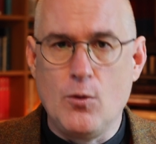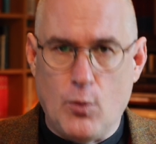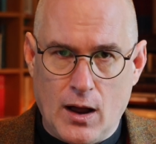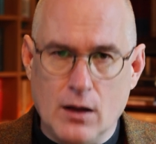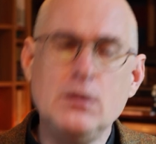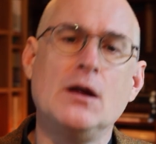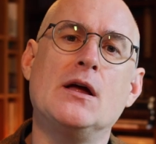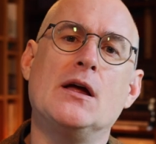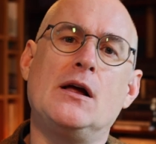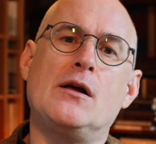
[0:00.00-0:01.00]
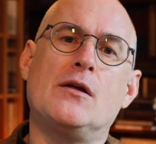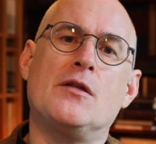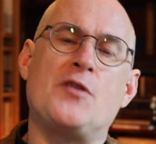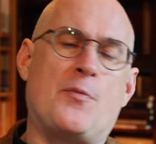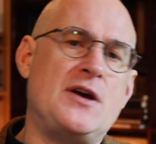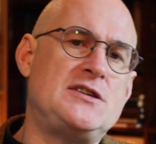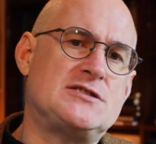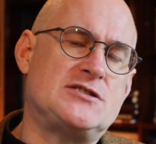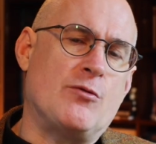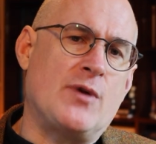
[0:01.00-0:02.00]
Well, the
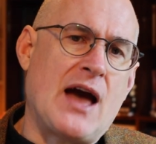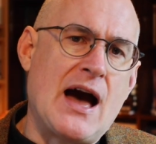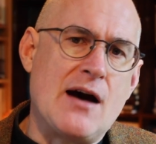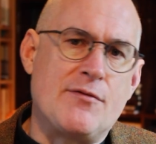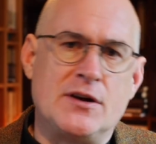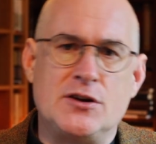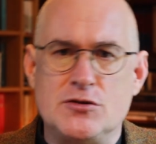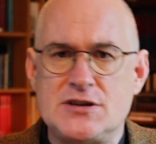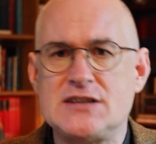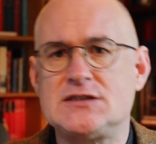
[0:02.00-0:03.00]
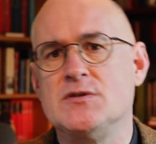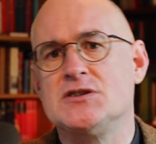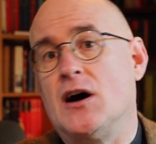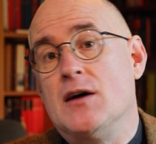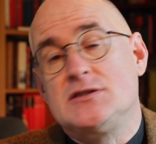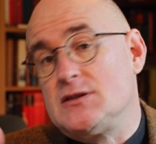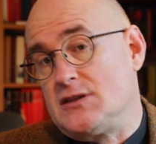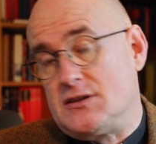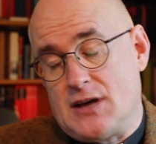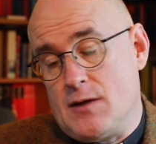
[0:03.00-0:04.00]
priests that we have in New Testament times is
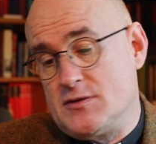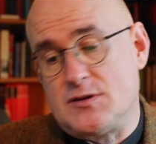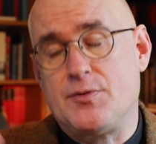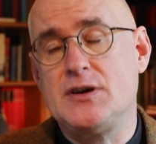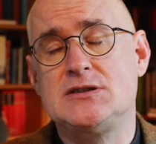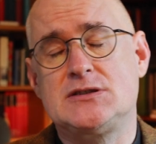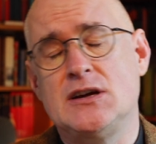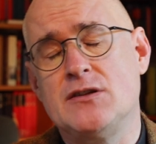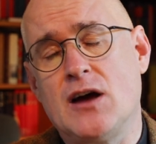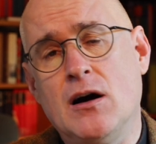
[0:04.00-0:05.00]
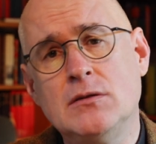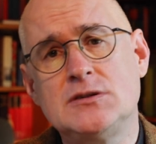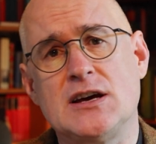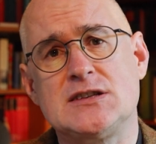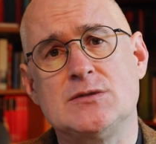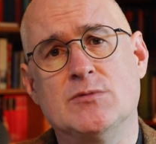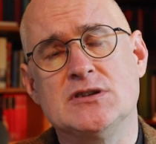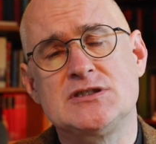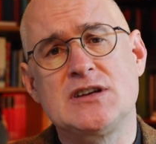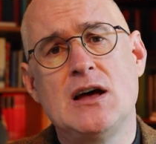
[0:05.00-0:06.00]
the same as the priests in the Old
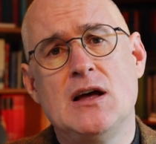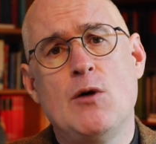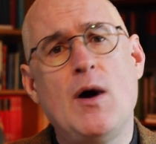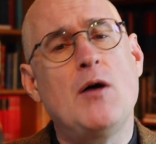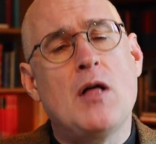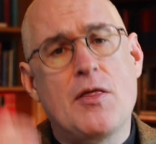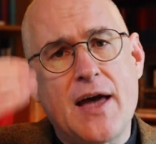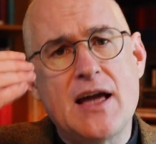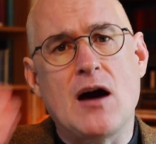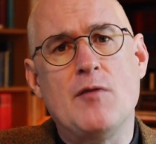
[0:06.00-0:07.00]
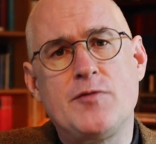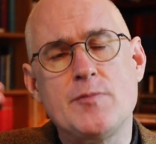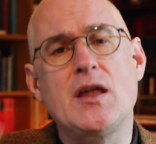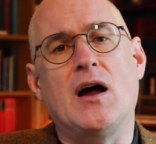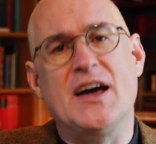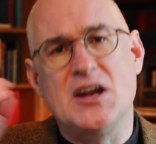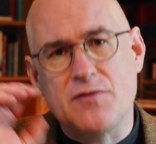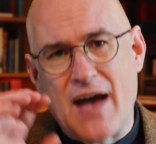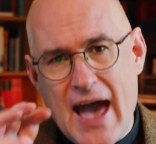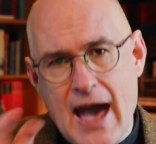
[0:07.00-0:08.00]
Testaments. Well, they come from the line
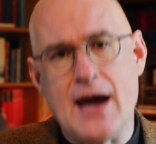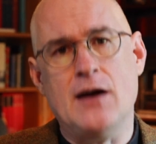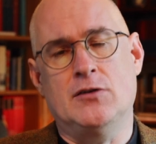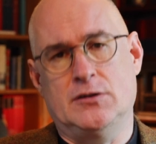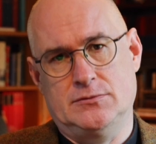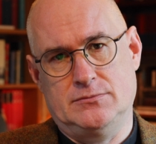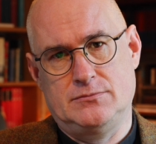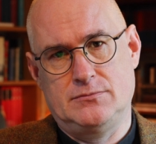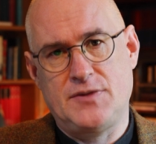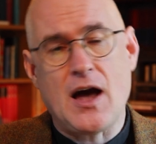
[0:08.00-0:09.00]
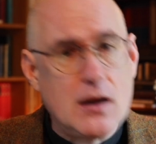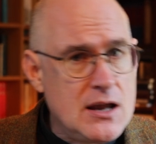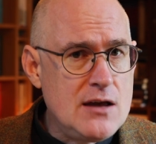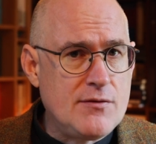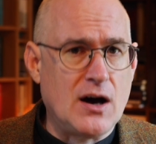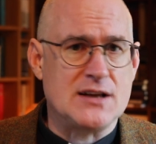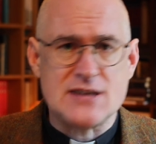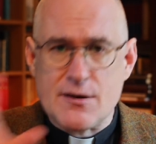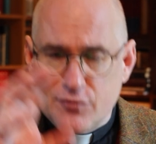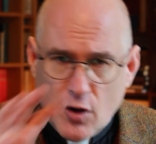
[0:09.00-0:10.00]
of Aaron. They are Levites.
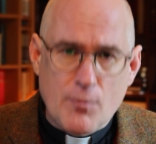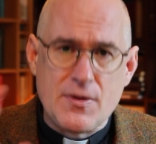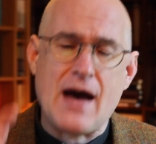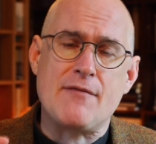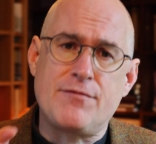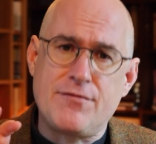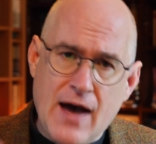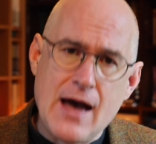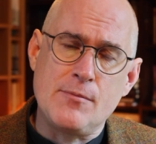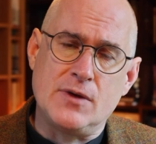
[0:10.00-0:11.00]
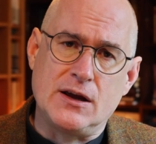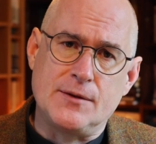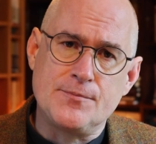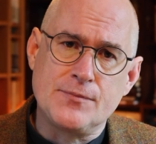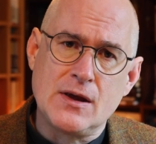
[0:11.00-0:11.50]
They're from that family.